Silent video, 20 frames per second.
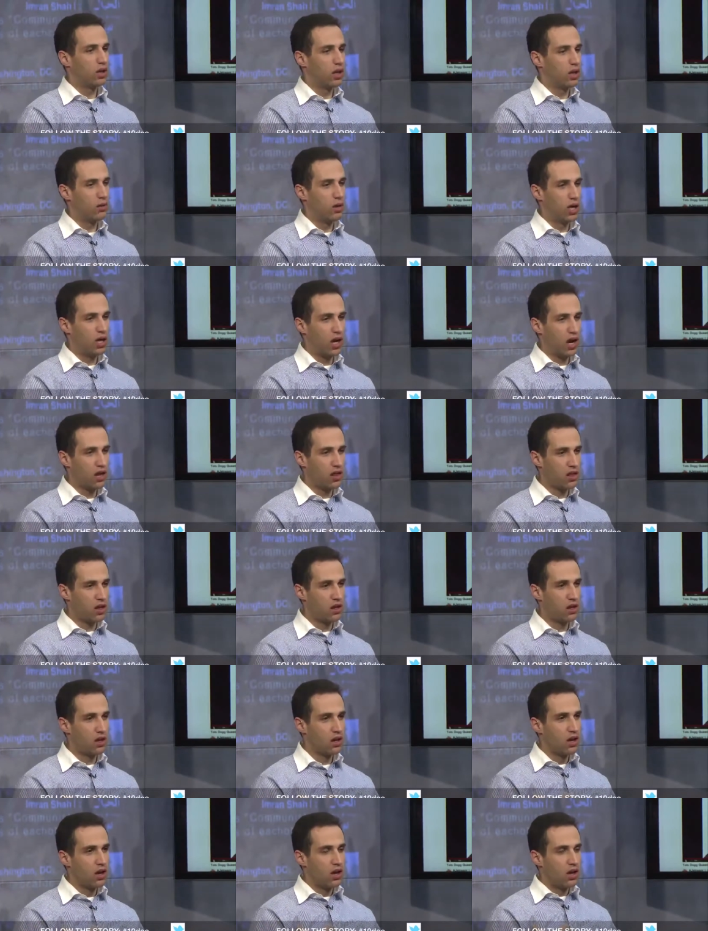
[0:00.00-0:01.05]
I mean, I
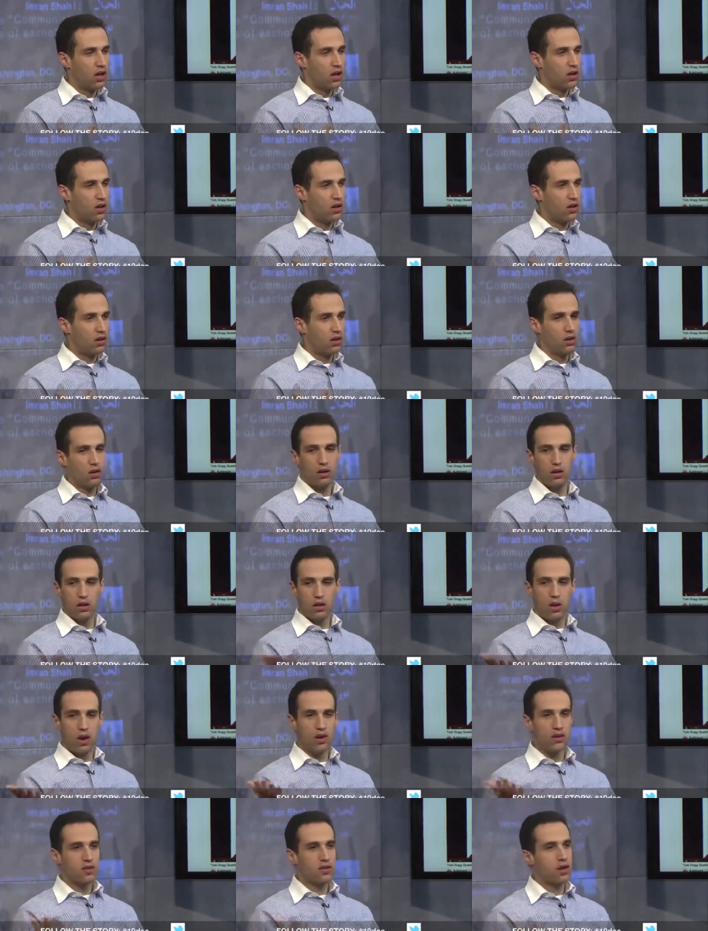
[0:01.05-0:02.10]
think, you know,
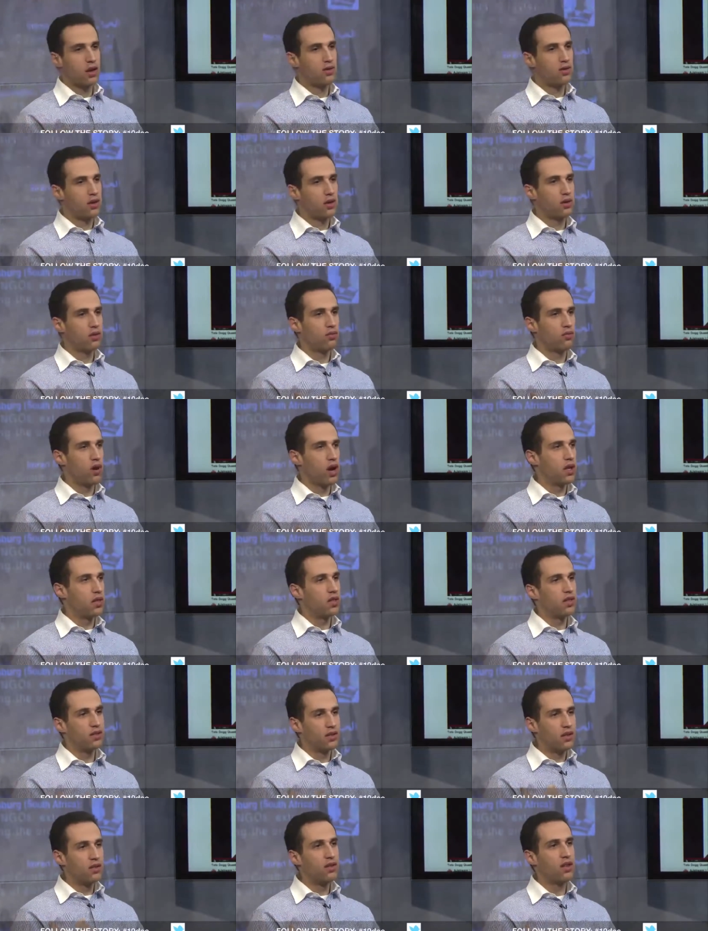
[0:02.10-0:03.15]
Anastasia is right
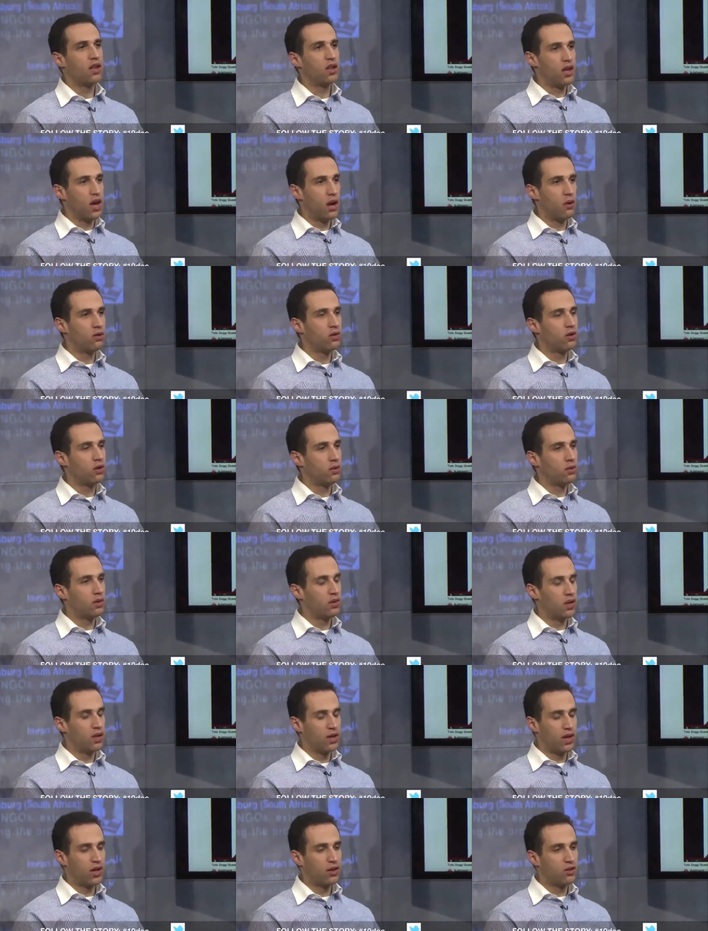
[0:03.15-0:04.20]
that since the
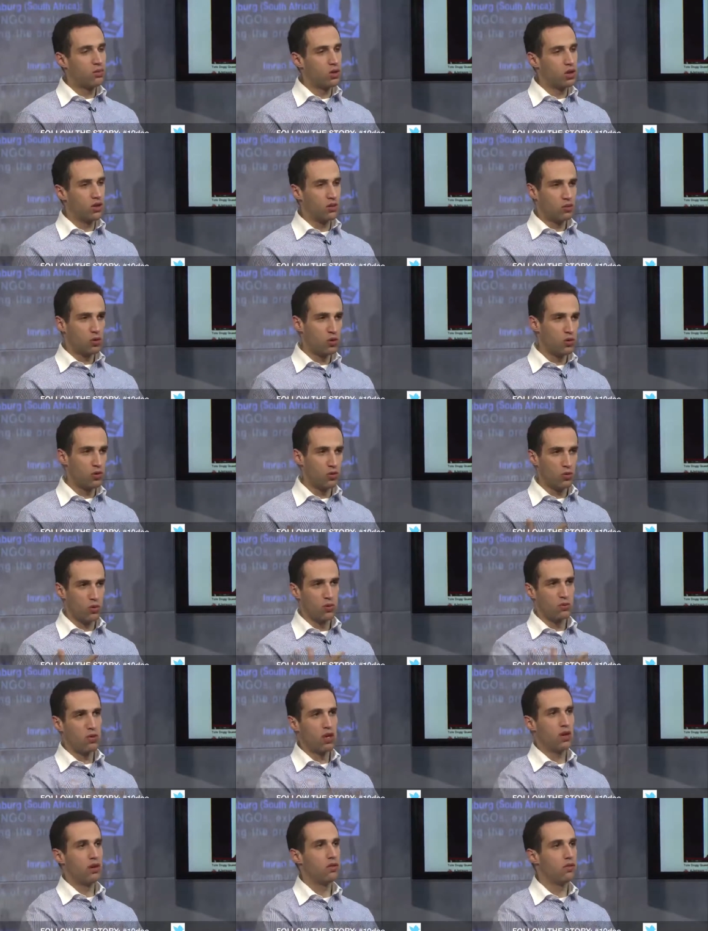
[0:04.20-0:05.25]
announcement that Putin would
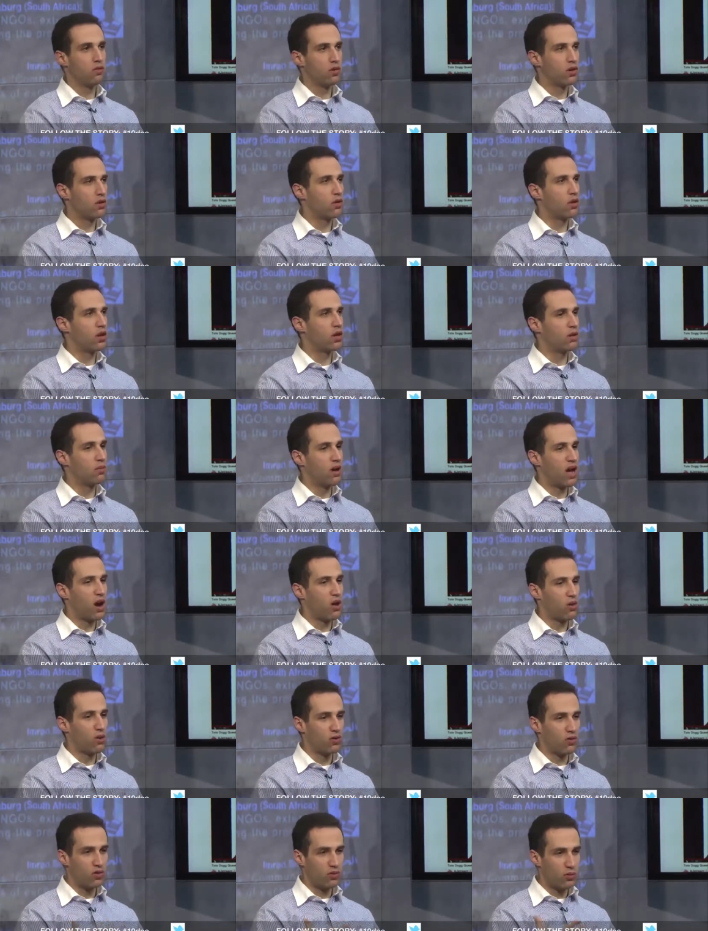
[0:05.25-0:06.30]
be returning to
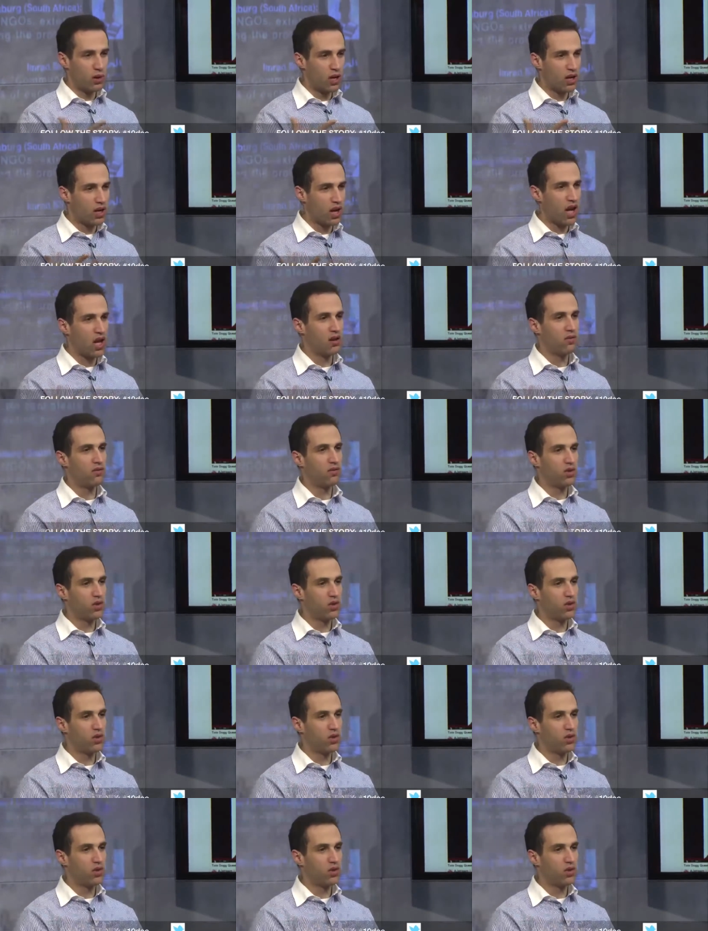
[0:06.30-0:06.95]
power, there's been a kind of